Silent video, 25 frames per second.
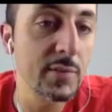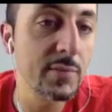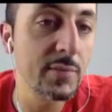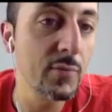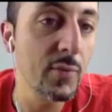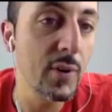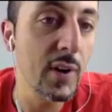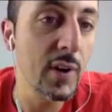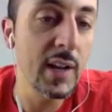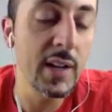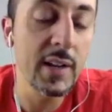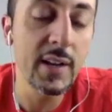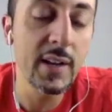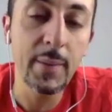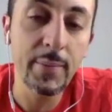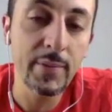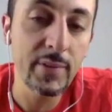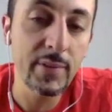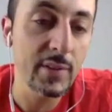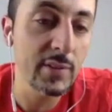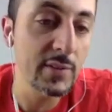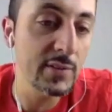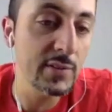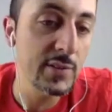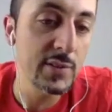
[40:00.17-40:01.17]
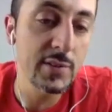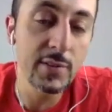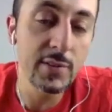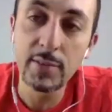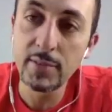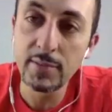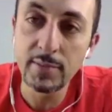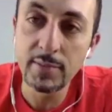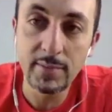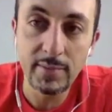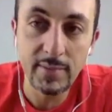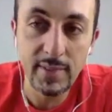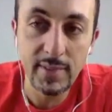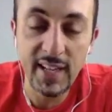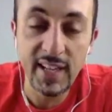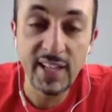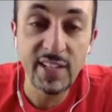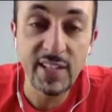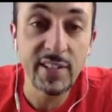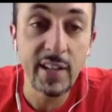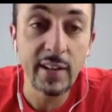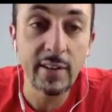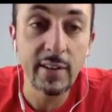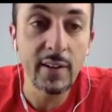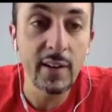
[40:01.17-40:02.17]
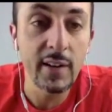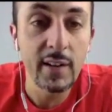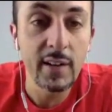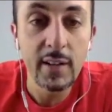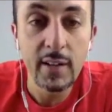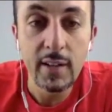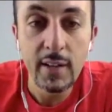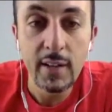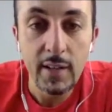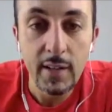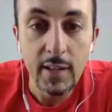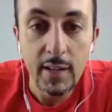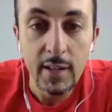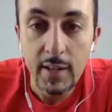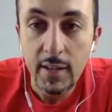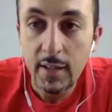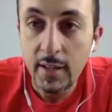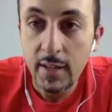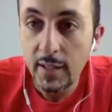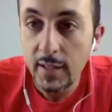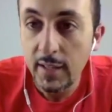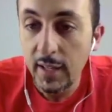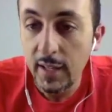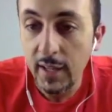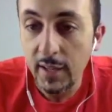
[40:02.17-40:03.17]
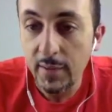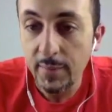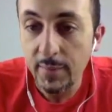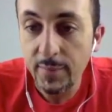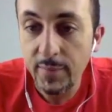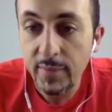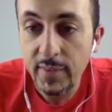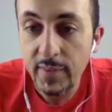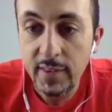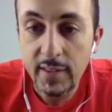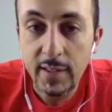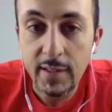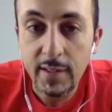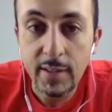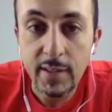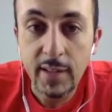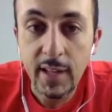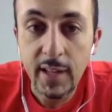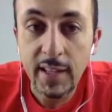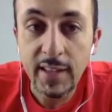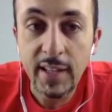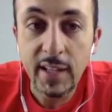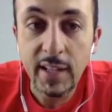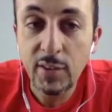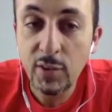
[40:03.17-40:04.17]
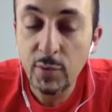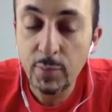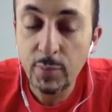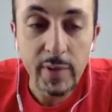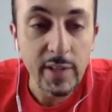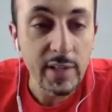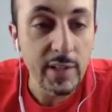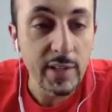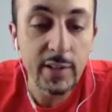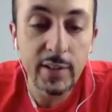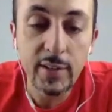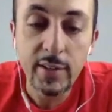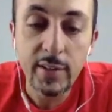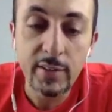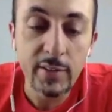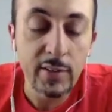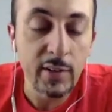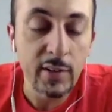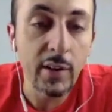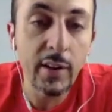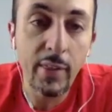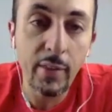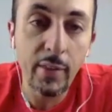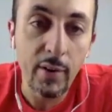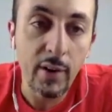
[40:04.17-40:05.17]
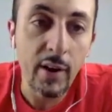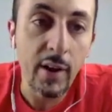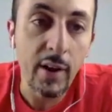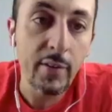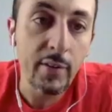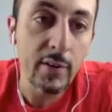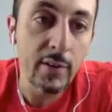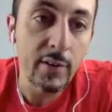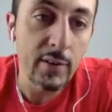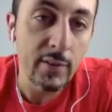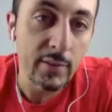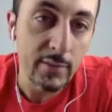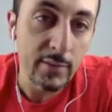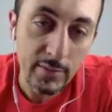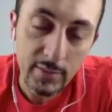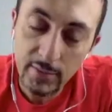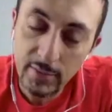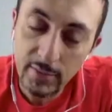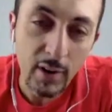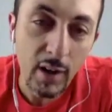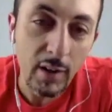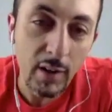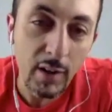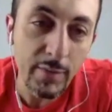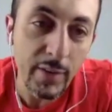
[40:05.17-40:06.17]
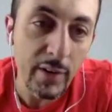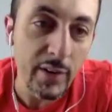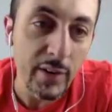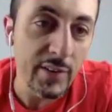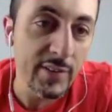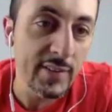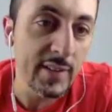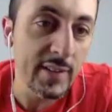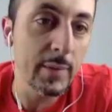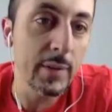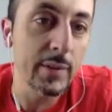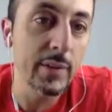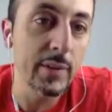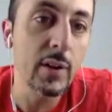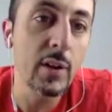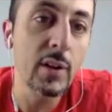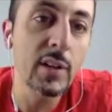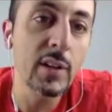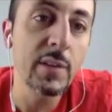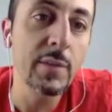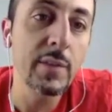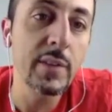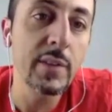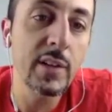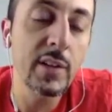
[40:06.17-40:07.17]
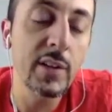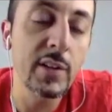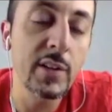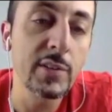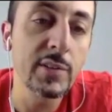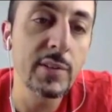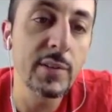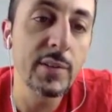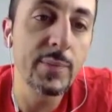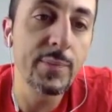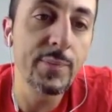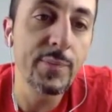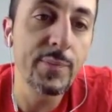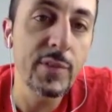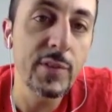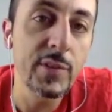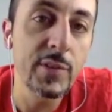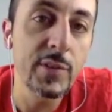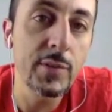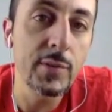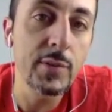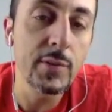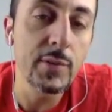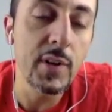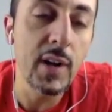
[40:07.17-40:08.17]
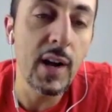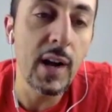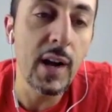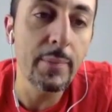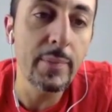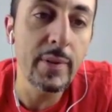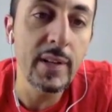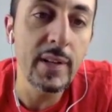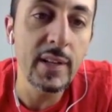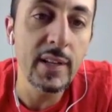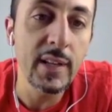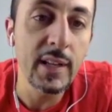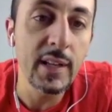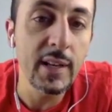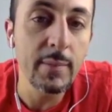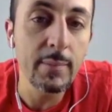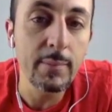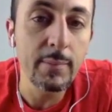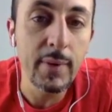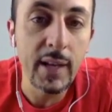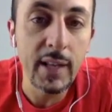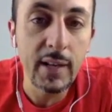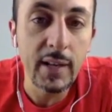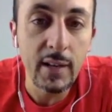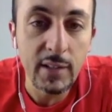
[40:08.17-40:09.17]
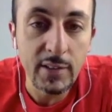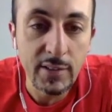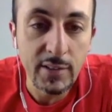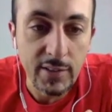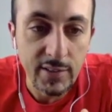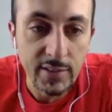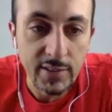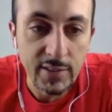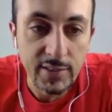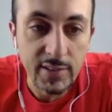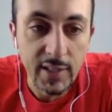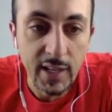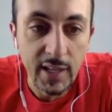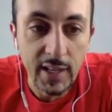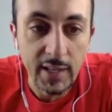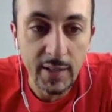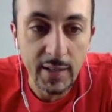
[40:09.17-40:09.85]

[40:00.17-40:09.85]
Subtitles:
1, episode 2, etc. Now, and then Spreaker, all the other, they're all very similar. They all give you the code to copy and embed onto your site.